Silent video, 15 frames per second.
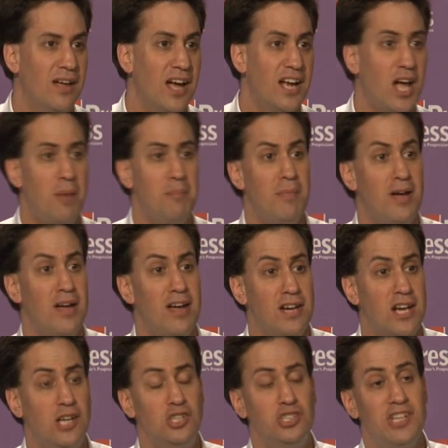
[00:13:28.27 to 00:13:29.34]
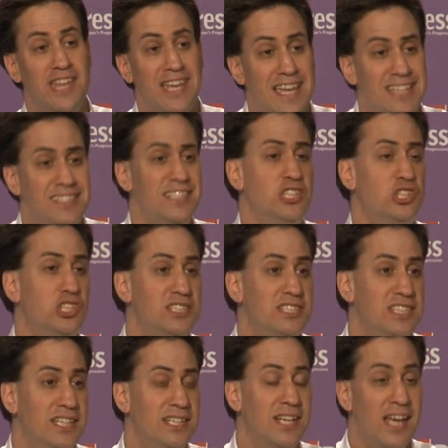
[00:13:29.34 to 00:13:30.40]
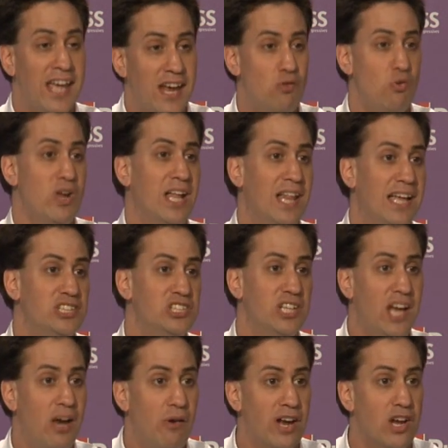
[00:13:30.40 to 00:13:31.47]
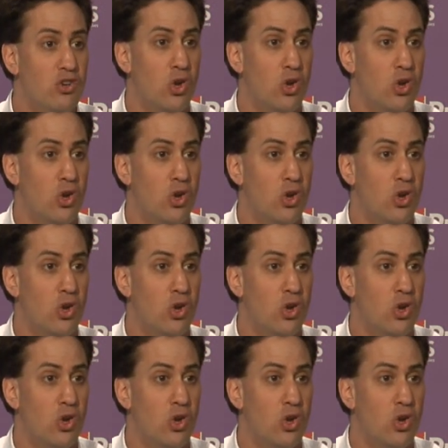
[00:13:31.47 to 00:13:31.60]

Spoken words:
A country that is interested in real engineering,